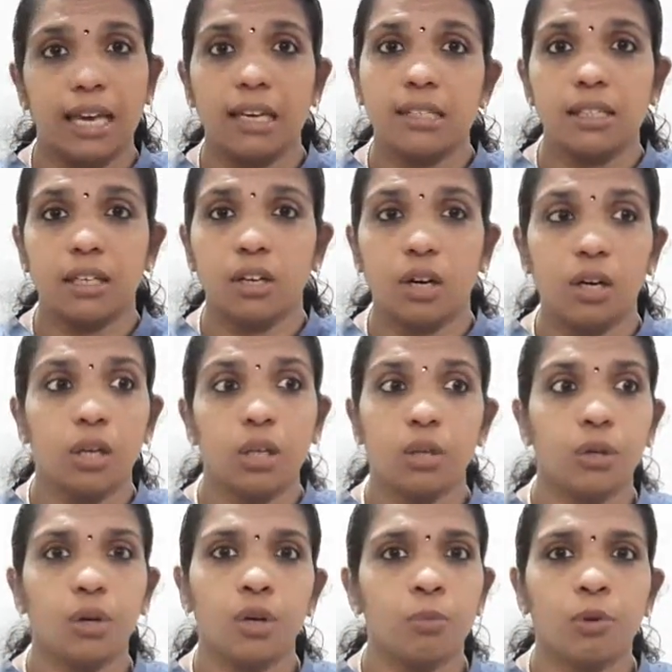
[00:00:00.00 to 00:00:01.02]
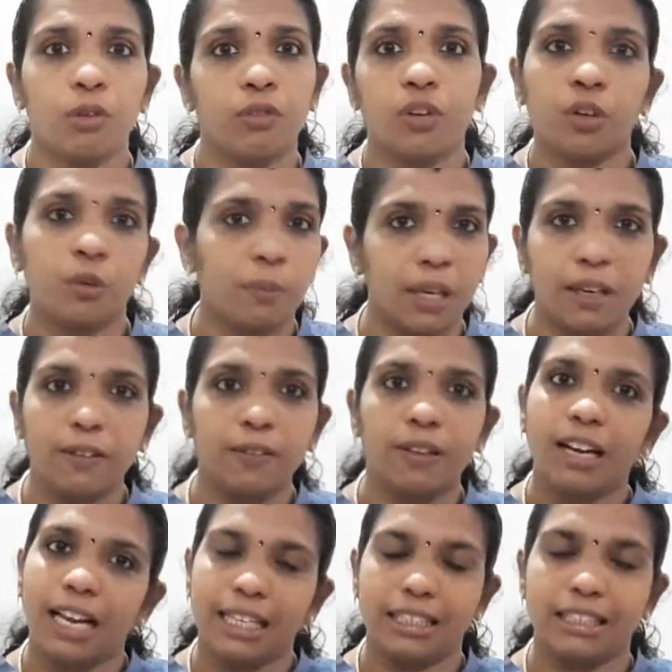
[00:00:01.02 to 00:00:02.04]
is it not? You don't provoke me,
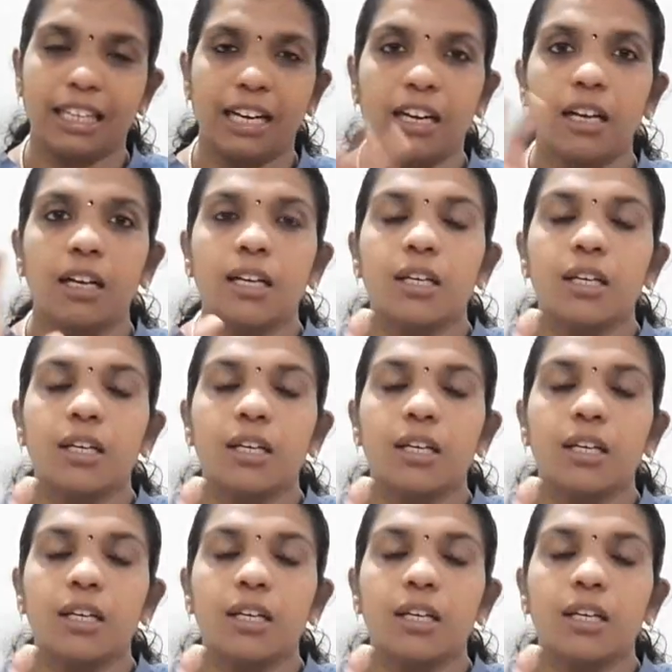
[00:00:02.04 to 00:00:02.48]
like that.